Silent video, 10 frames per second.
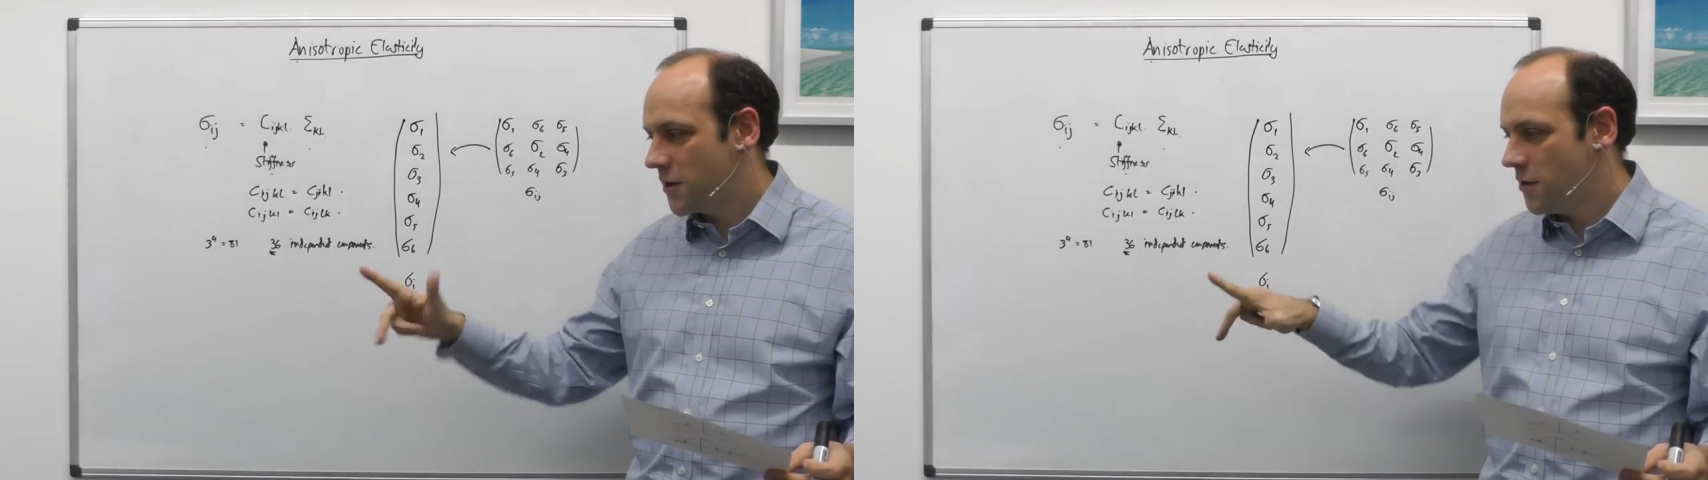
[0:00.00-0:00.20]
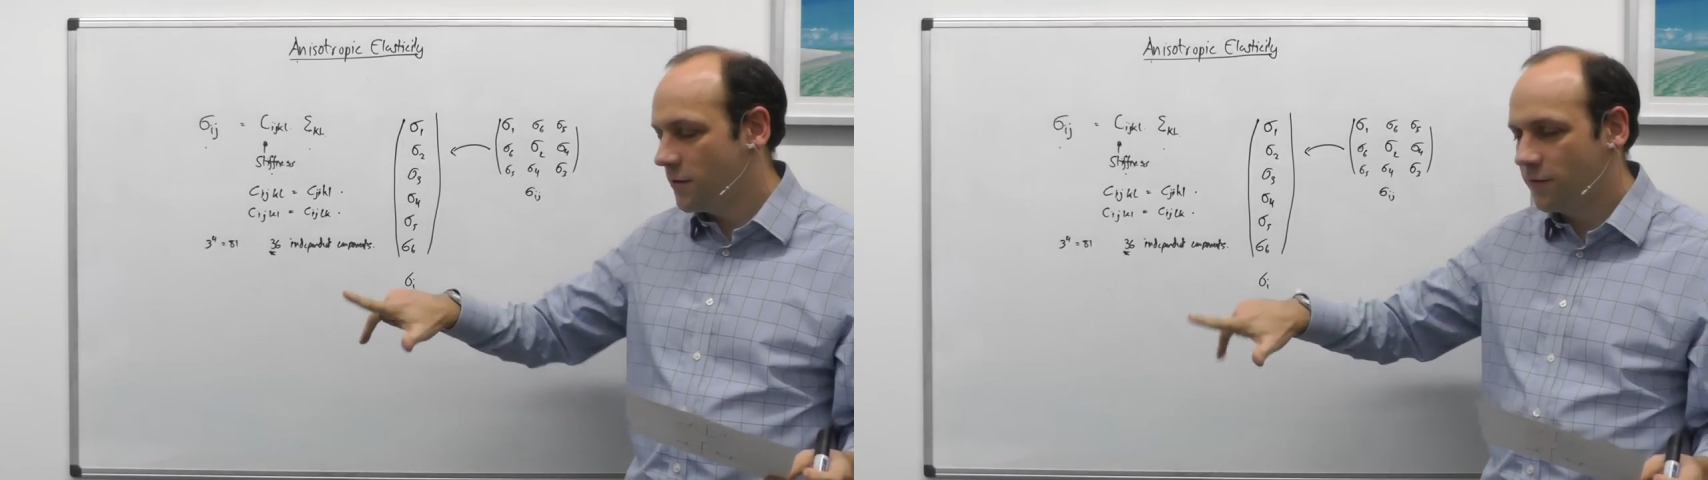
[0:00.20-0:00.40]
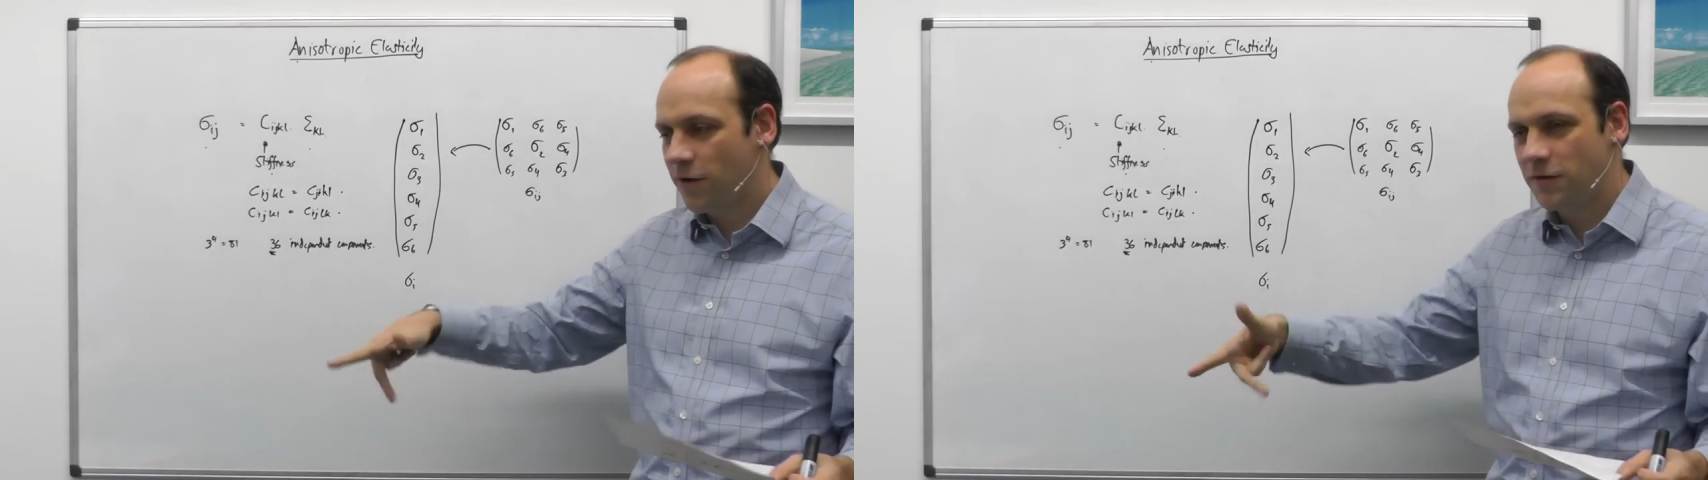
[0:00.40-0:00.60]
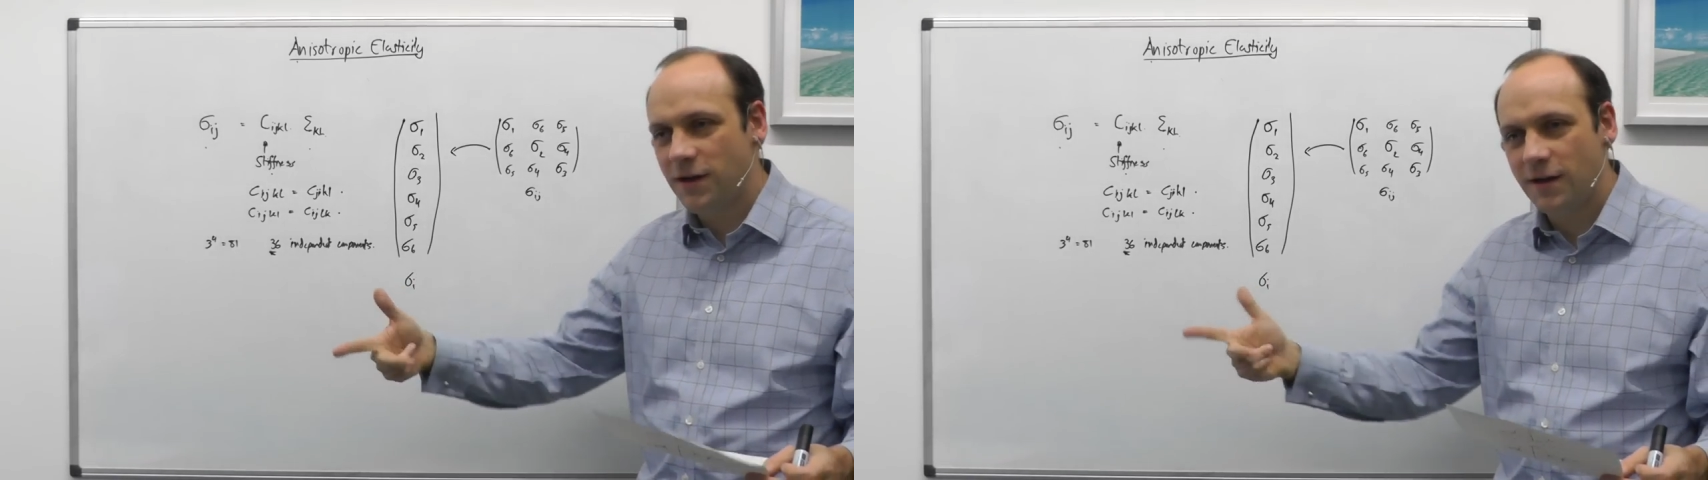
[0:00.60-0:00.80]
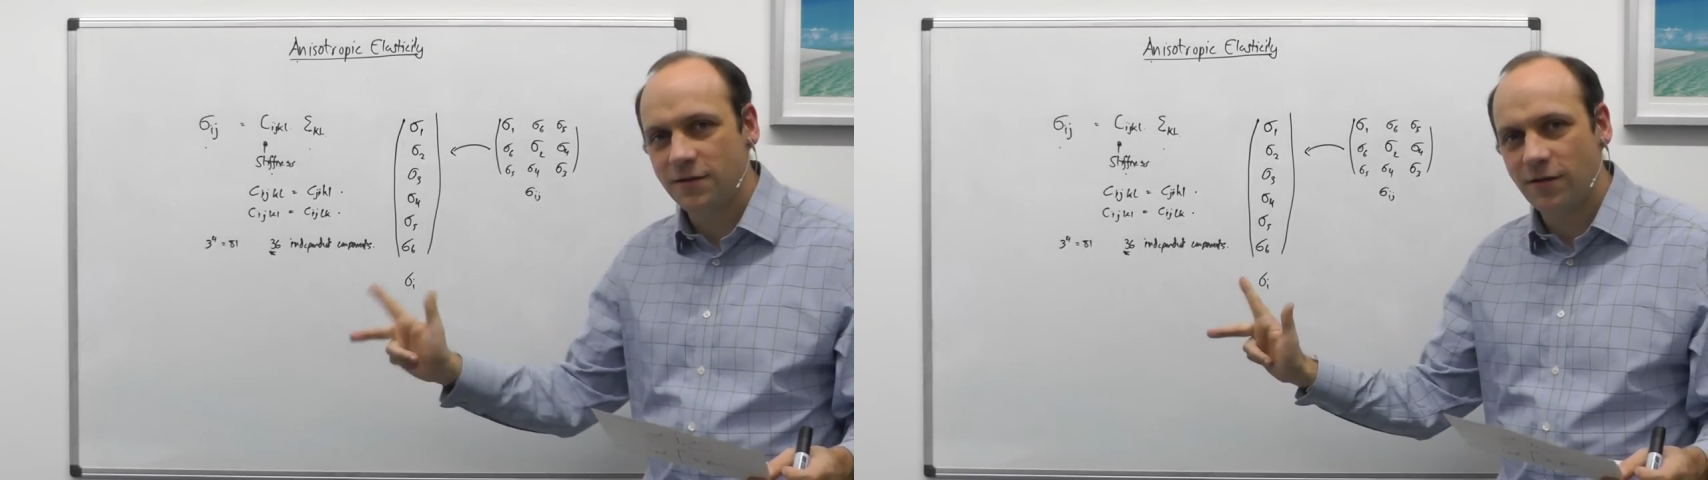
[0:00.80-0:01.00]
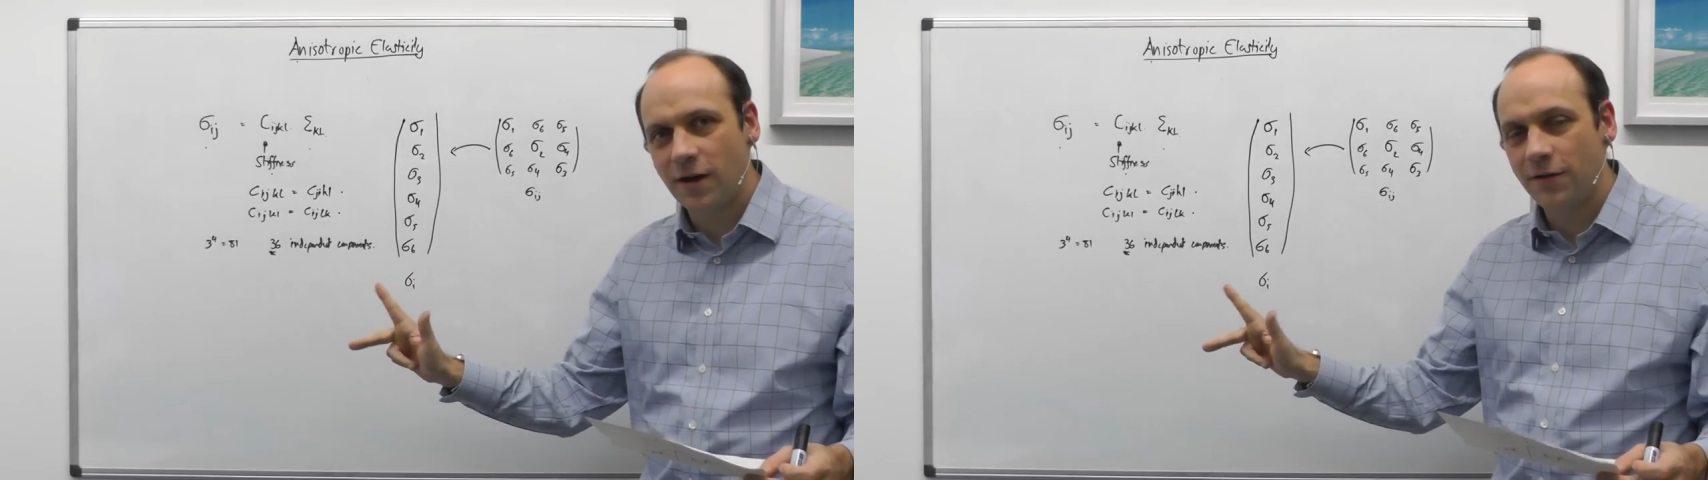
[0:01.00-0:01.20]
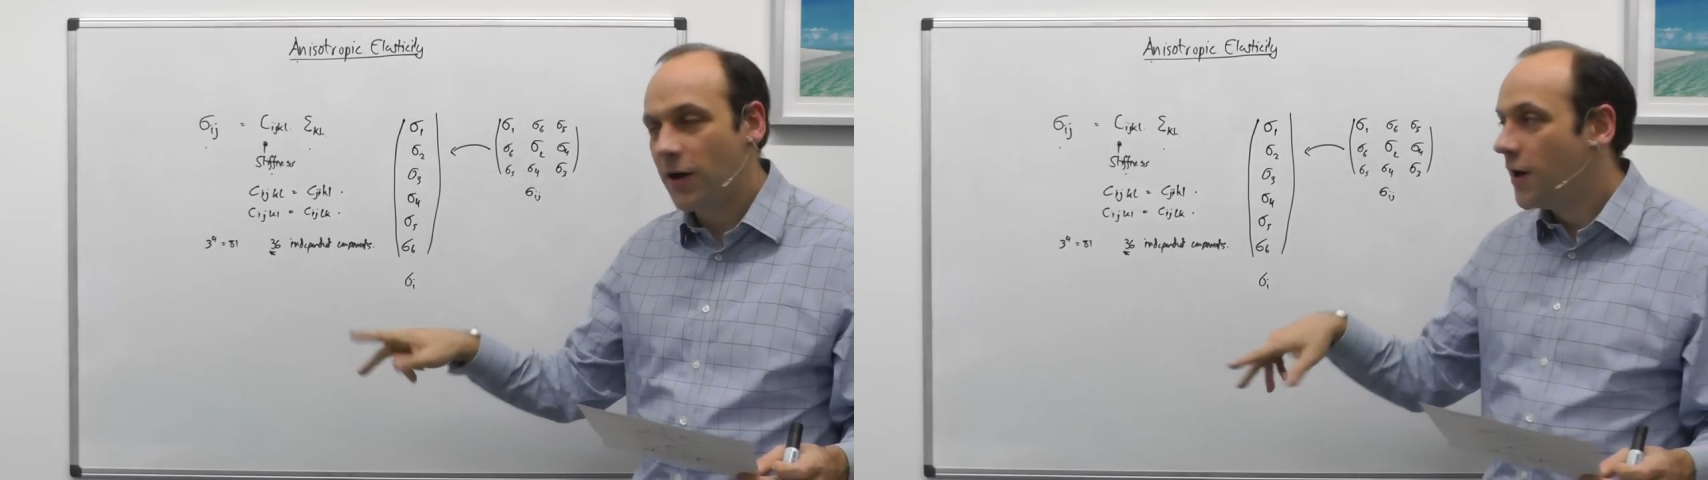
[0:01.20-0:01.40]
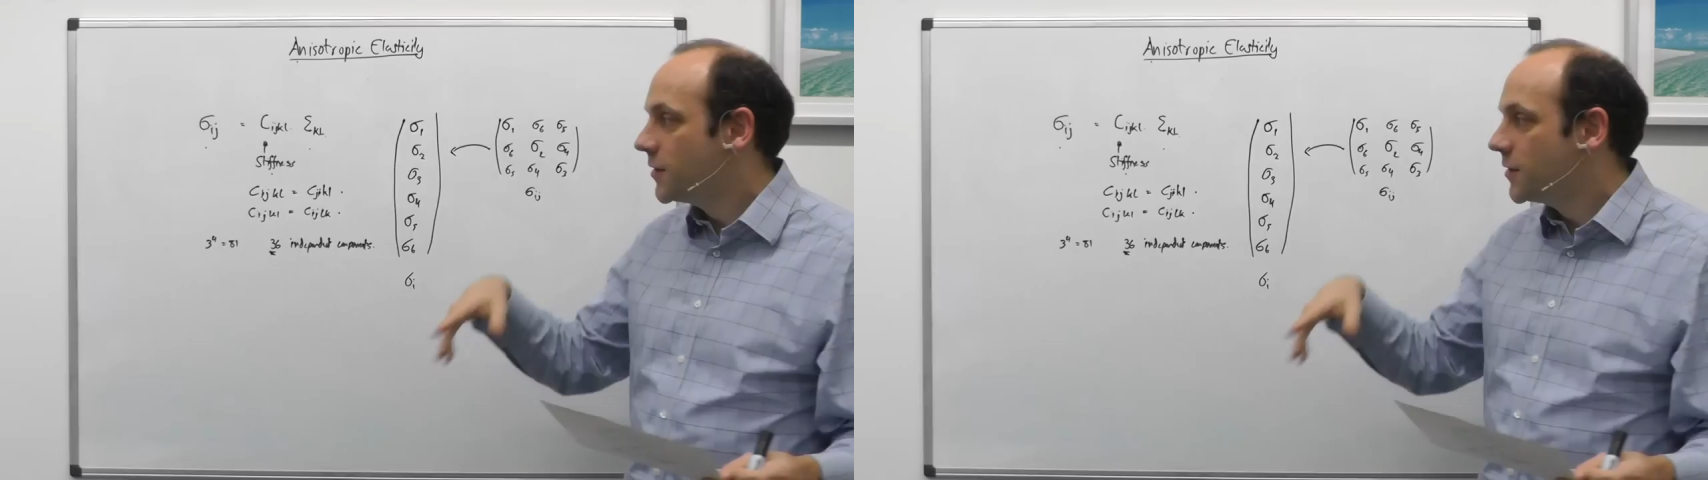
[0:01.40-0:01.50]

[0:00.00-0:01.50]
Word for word: that you can rotate around.